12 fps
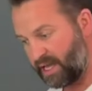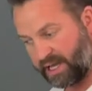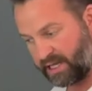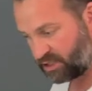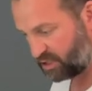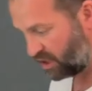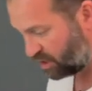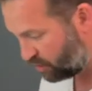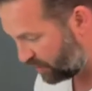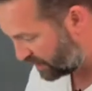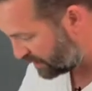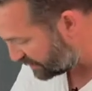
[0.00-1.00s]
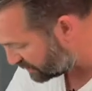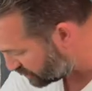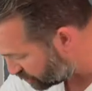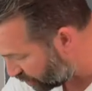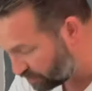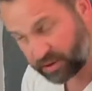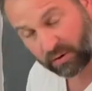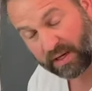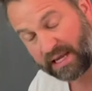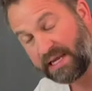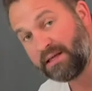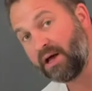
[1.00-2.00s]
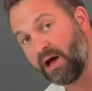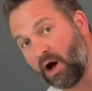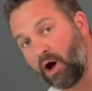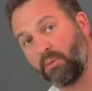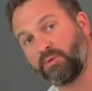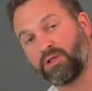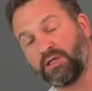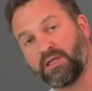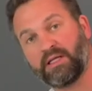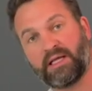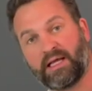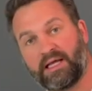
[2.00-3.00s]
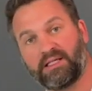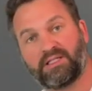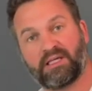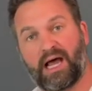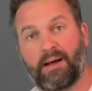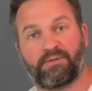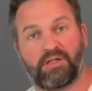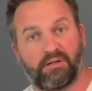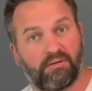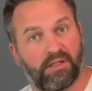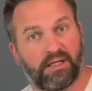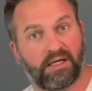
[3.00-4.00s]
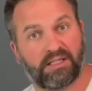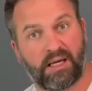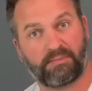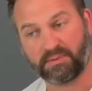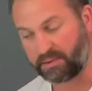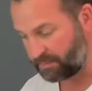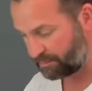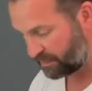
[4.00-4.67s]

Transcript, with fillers: It's a quick and easy job, so either option is absolutely acceptable.